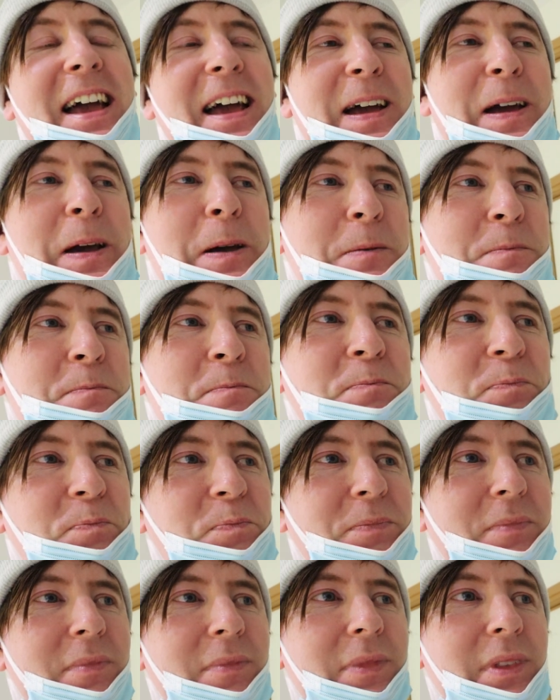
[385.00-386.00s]

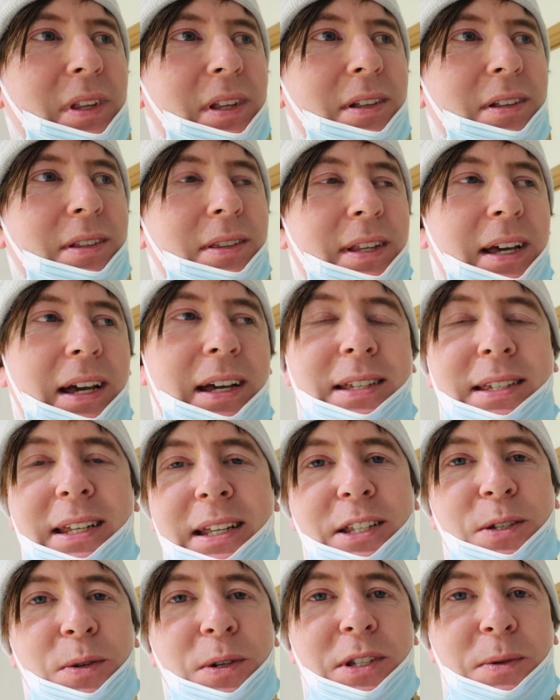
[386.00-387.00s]
I
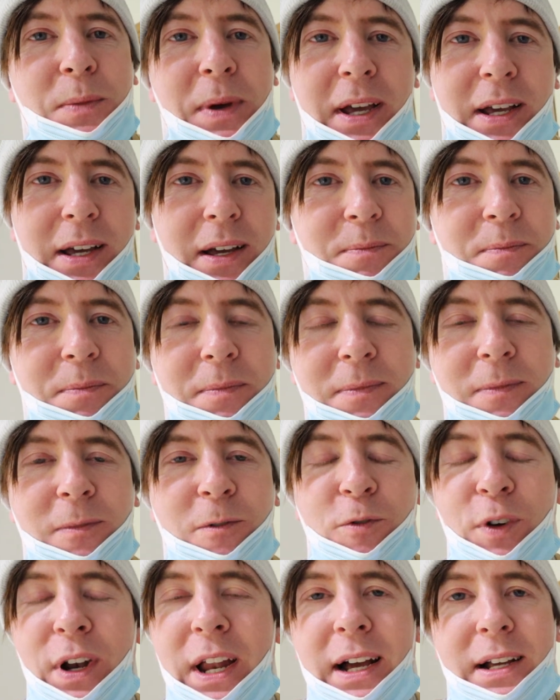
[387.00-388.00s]
sing to her to make her
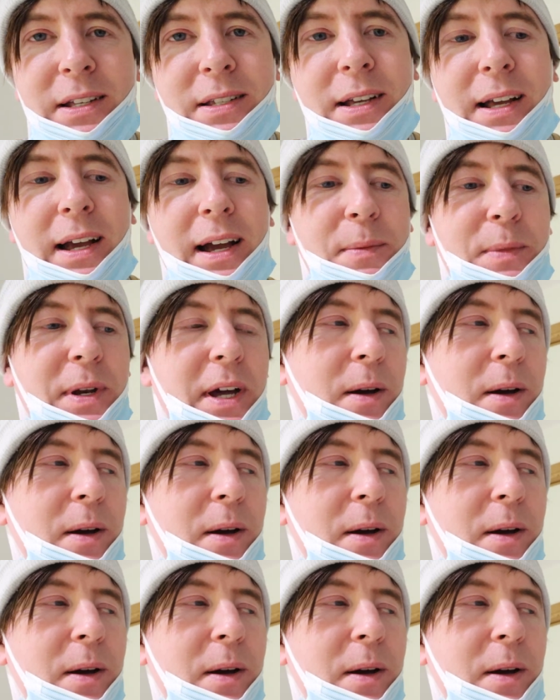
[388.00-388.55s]
relax and calm